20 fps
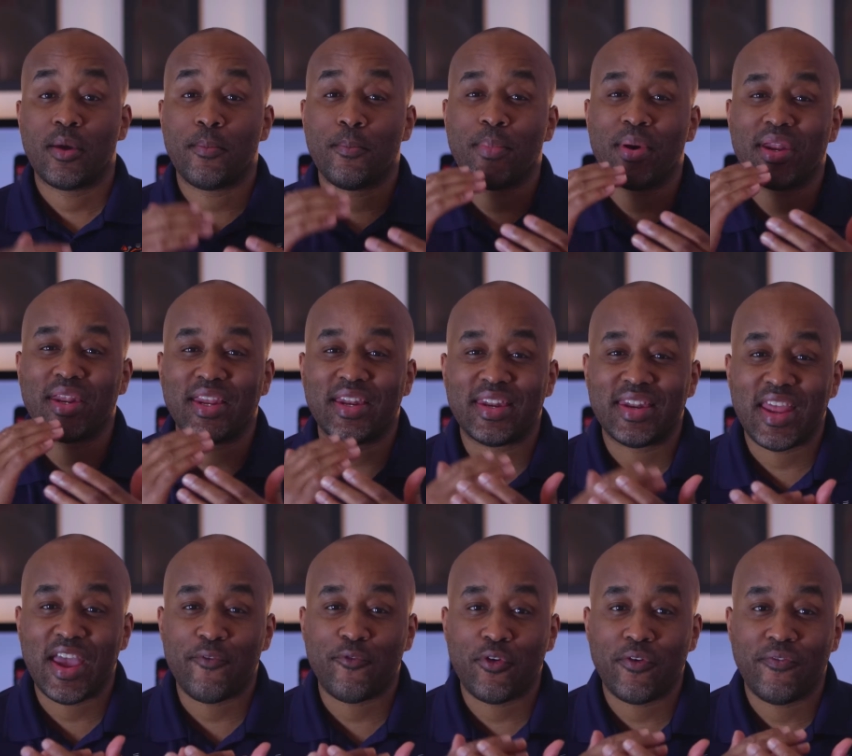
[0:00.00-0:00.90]
But it
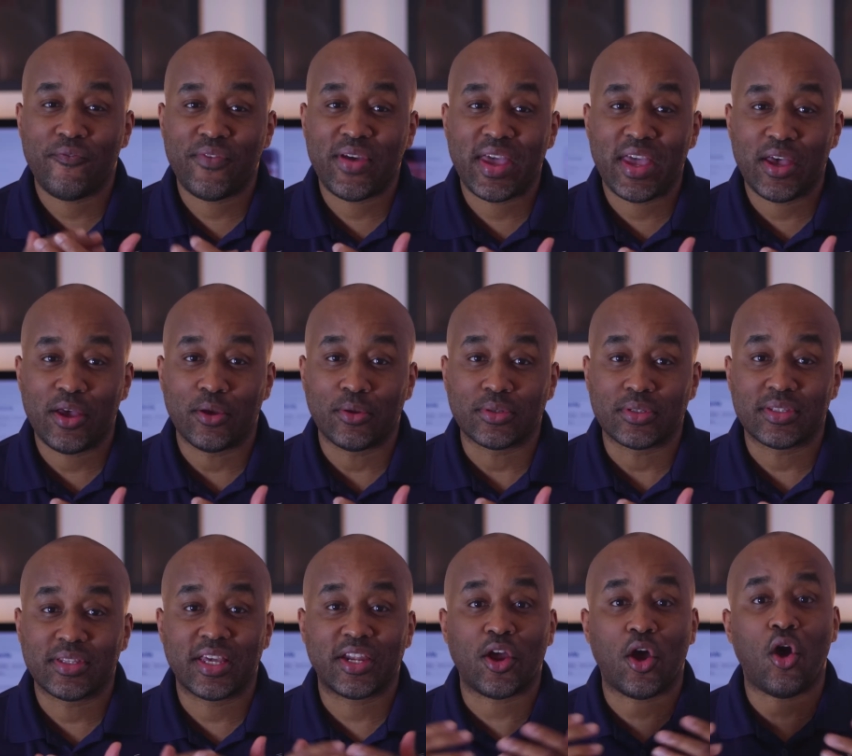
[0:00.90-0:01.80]
never fails.
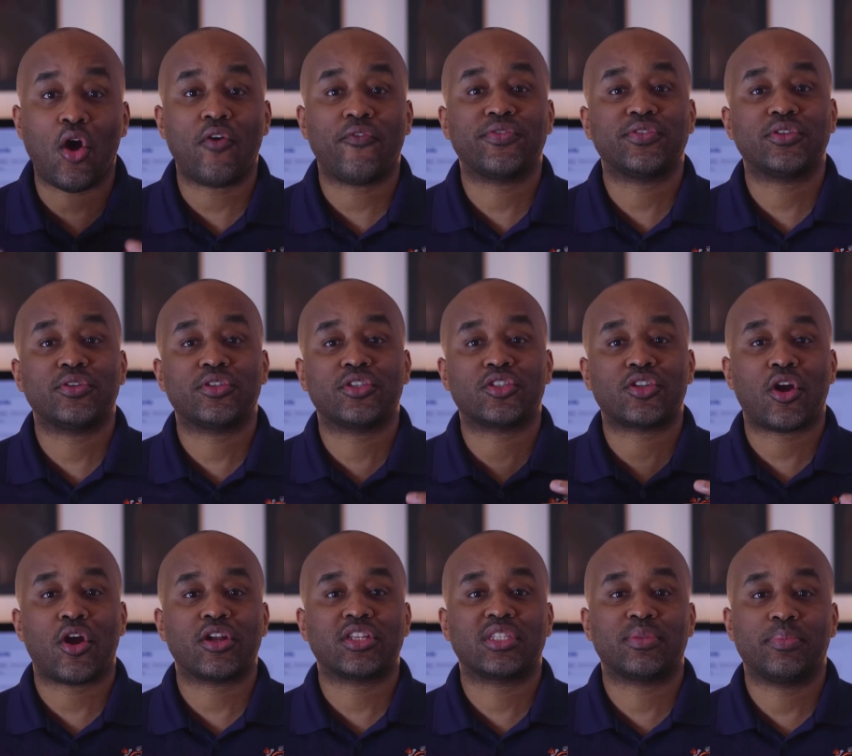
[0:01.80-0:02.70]
That officer
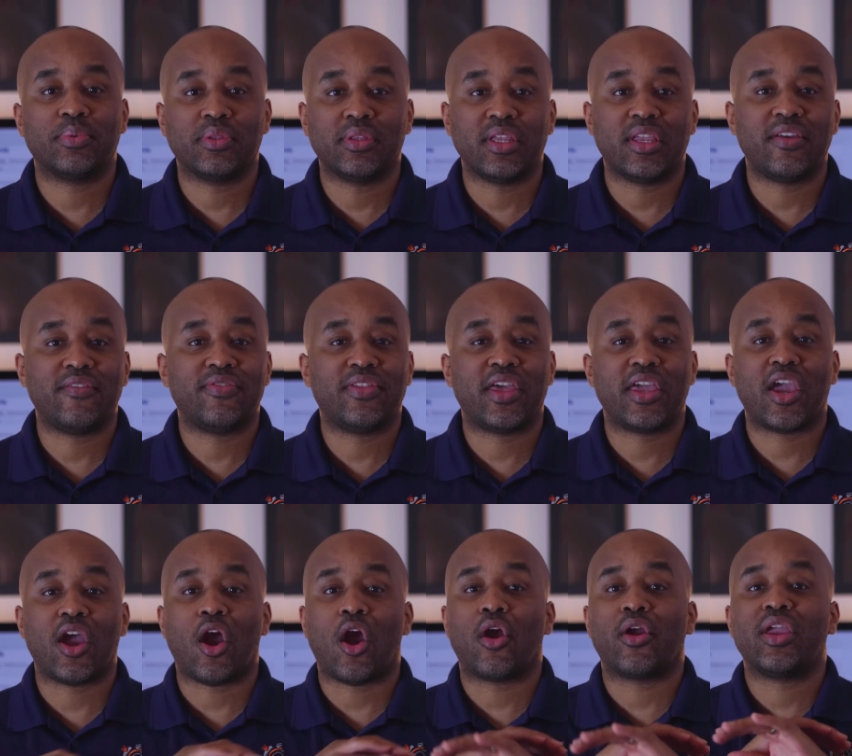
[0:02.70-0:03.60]
starts to believe they
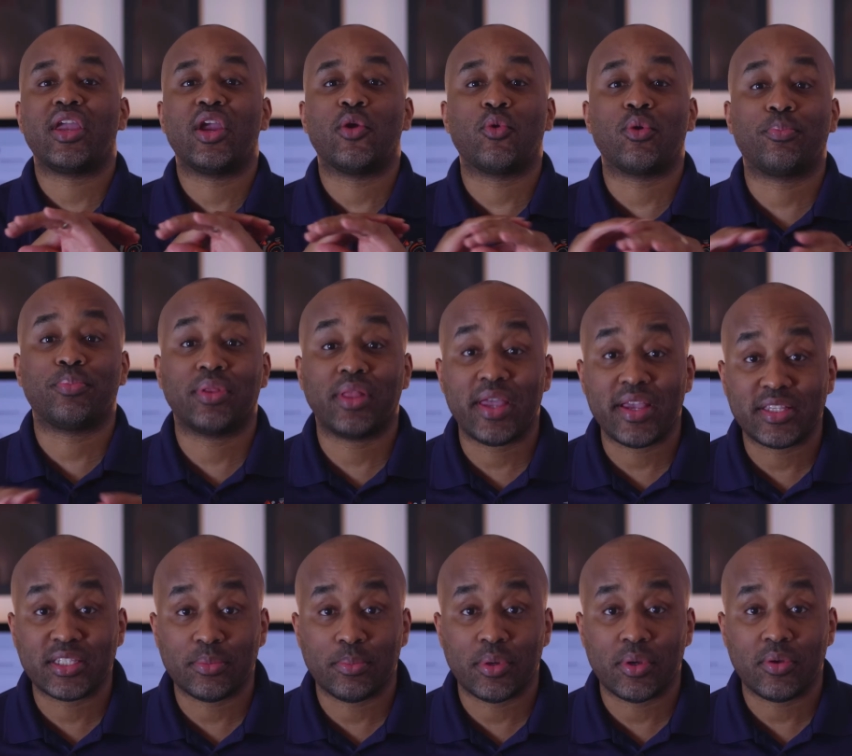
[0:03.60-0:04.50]
are
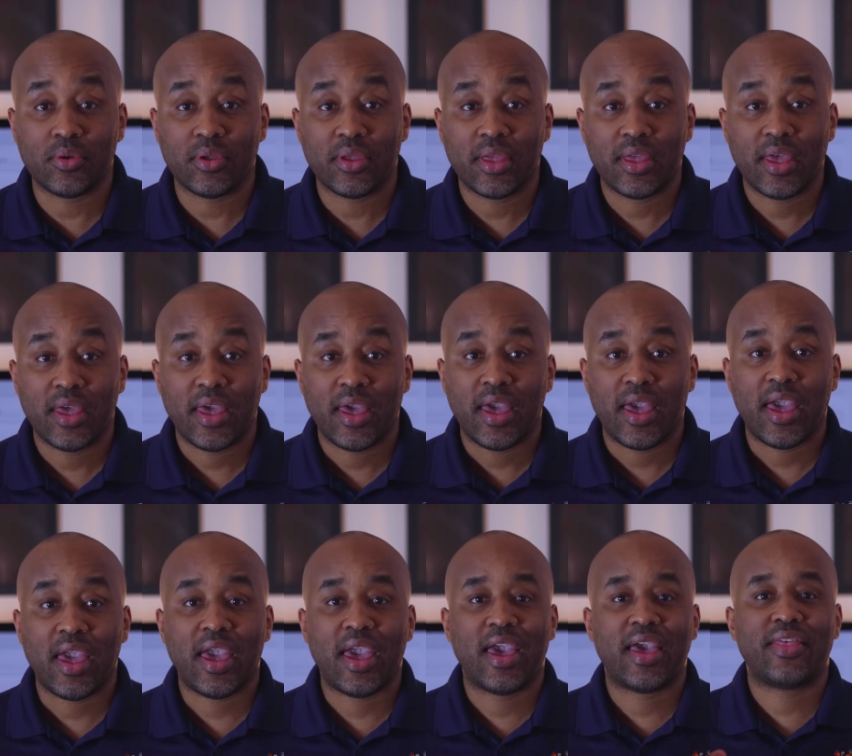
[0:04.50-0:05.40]
irreplaceable,
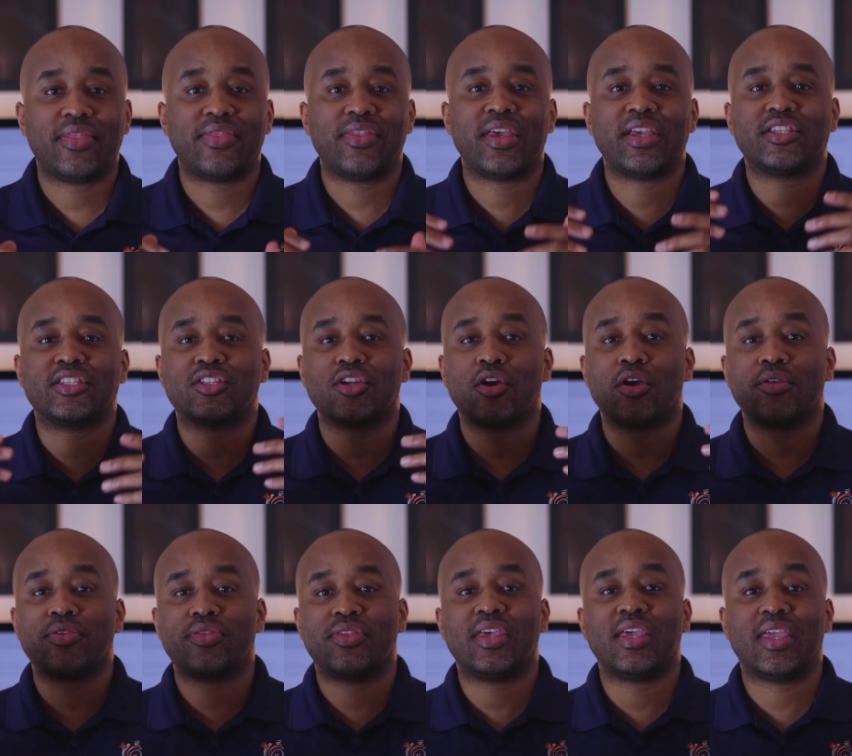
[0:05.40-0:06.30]
and they
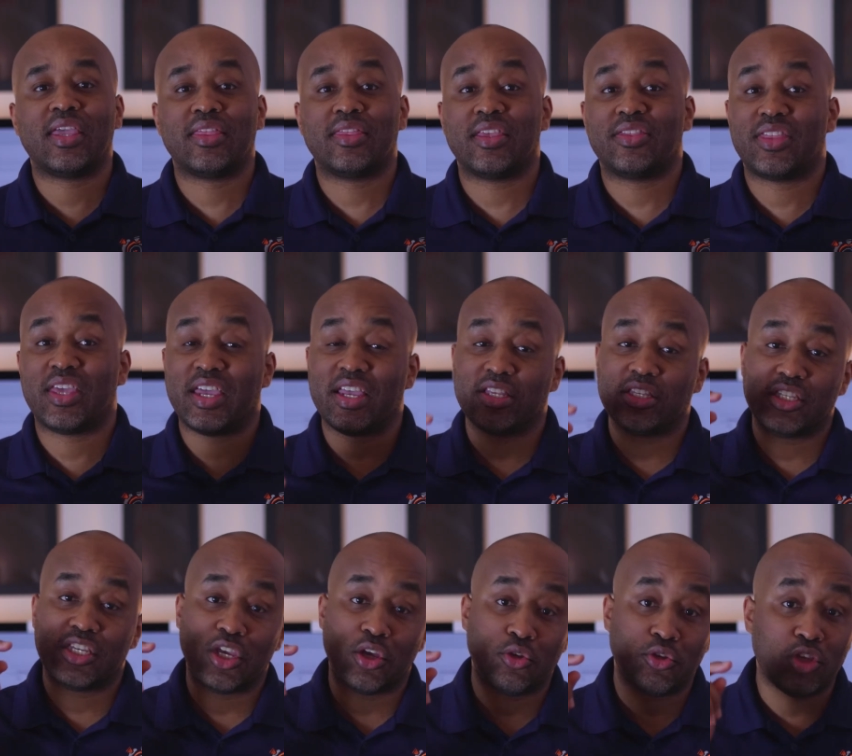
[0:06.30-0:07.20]
start thinking that they can
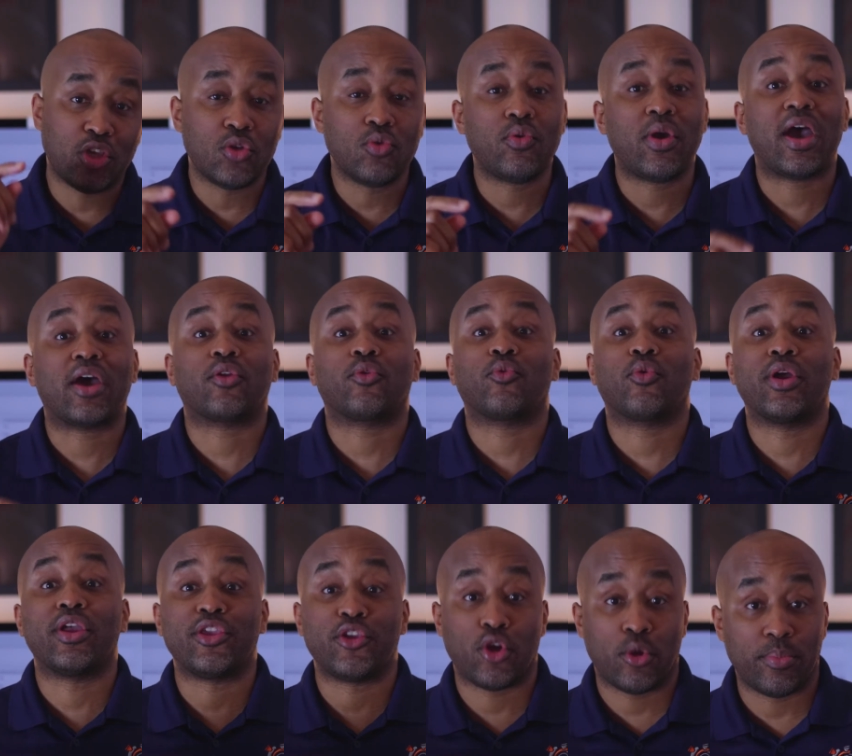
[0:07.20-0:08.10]
tell you how to
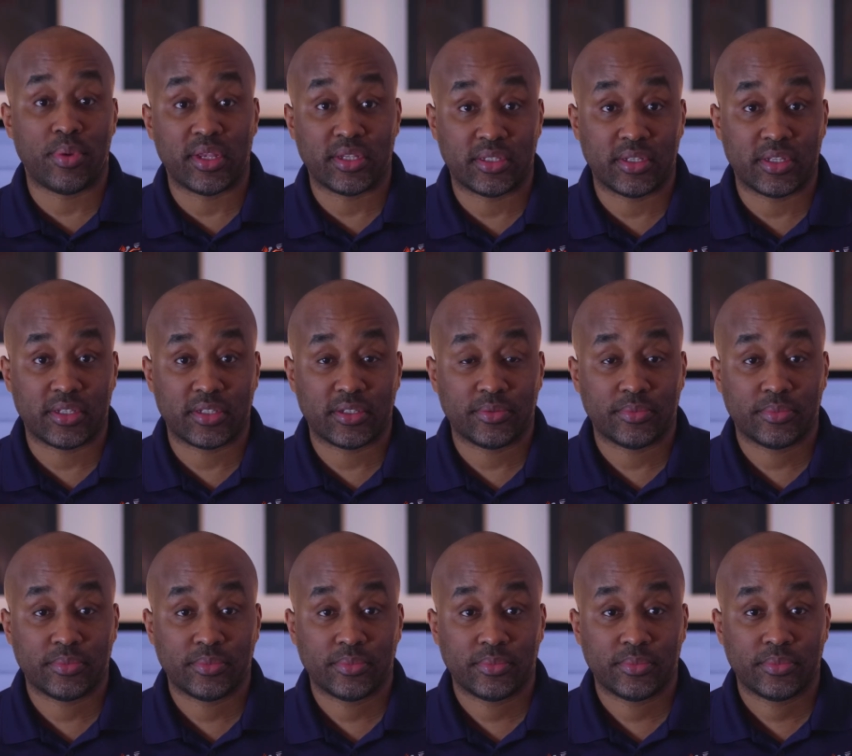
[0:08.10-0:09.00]
run your business.
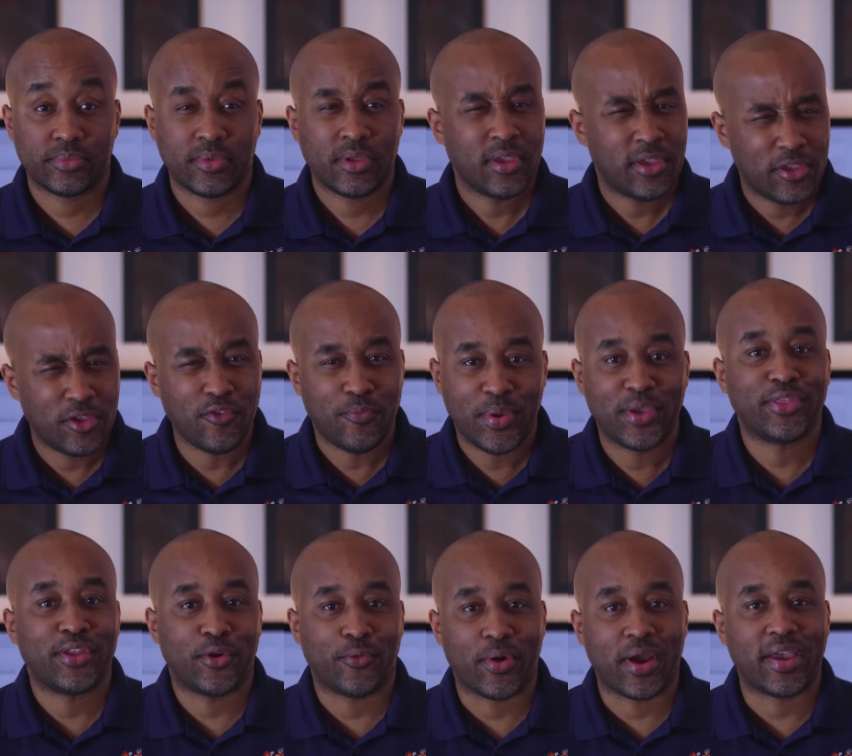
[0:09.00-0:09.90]
You've been
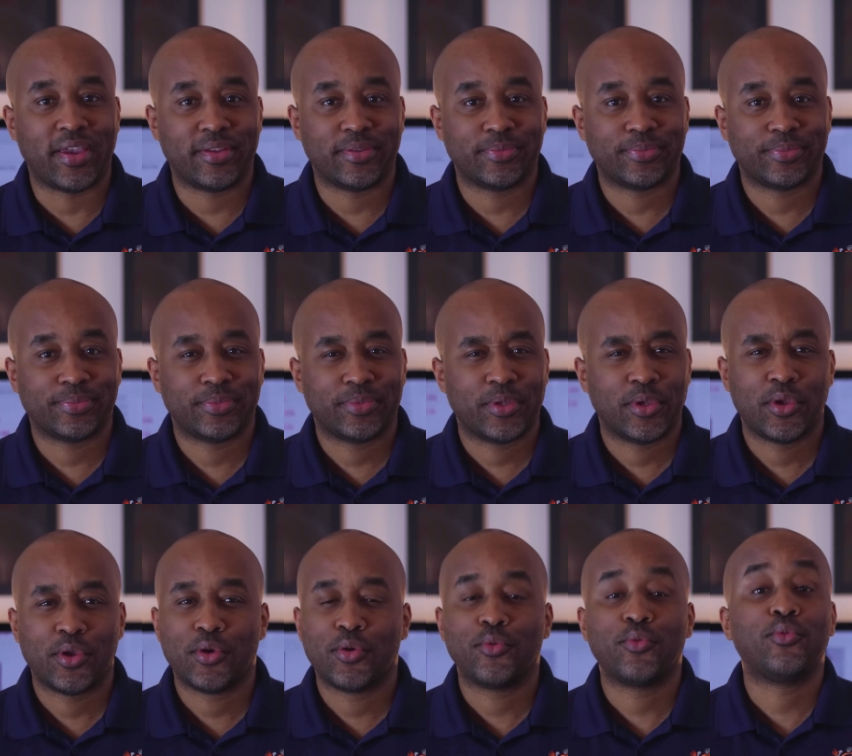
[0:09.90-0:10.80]
there, right?
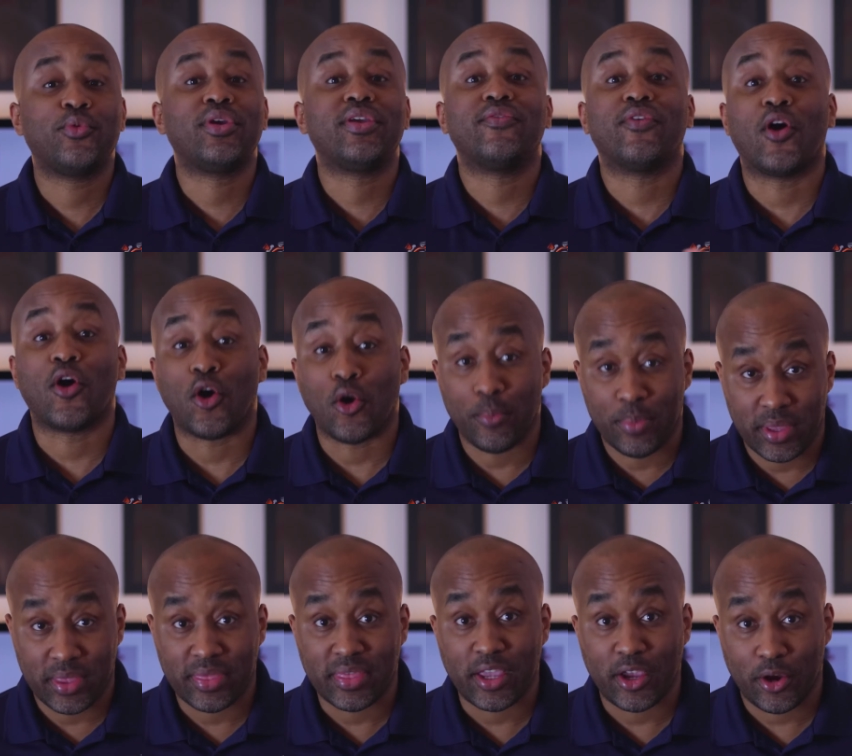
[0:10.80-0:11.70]
We've all
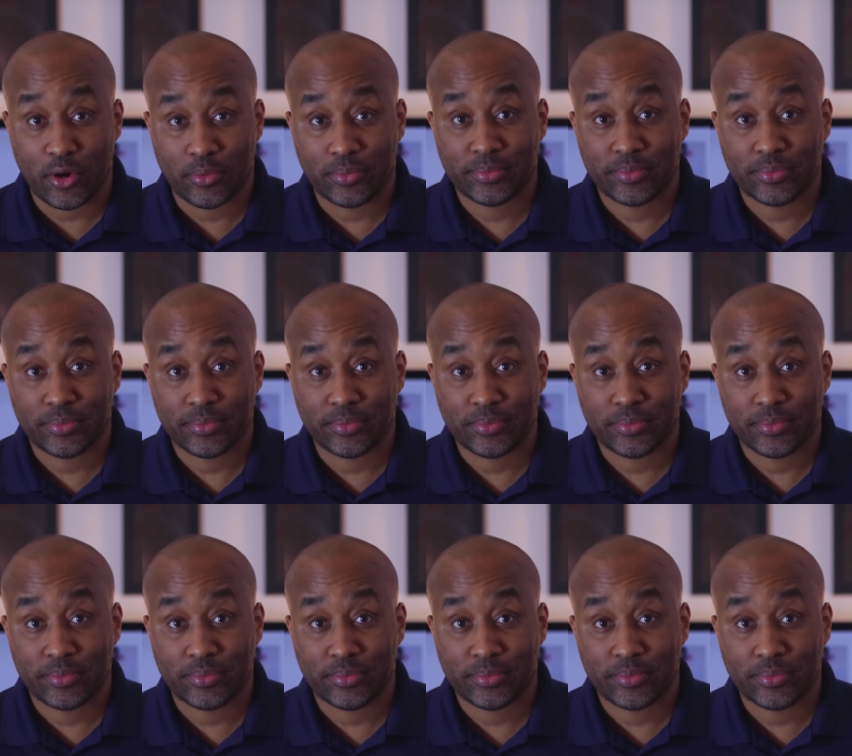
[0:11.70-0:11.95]
been there.